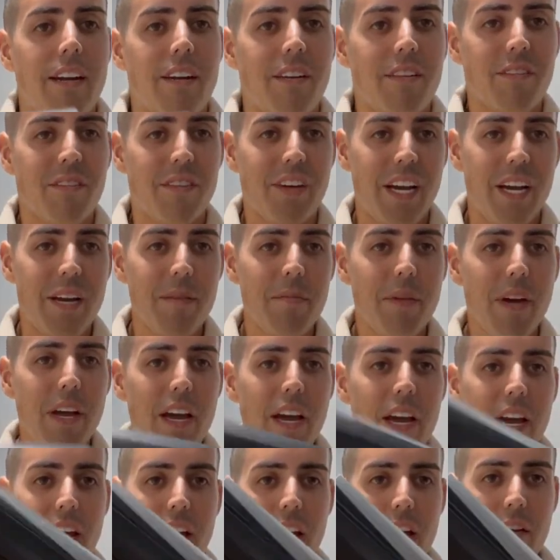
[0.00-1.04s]
Okay,
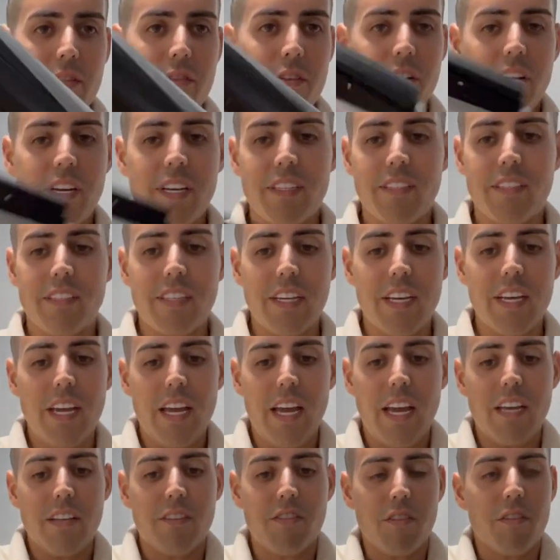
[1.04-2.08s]
if you can see,
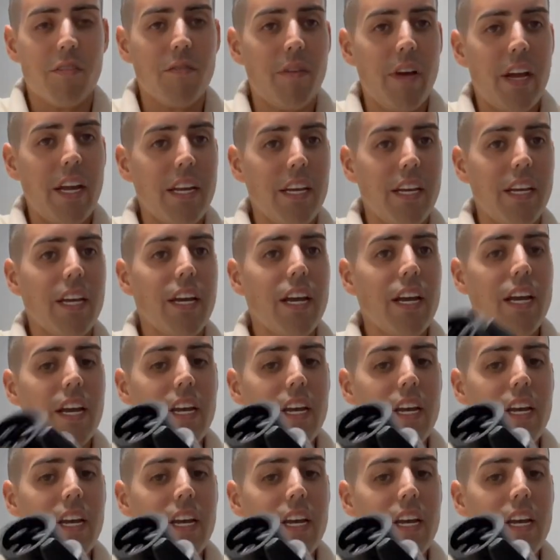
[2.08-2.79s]
it's already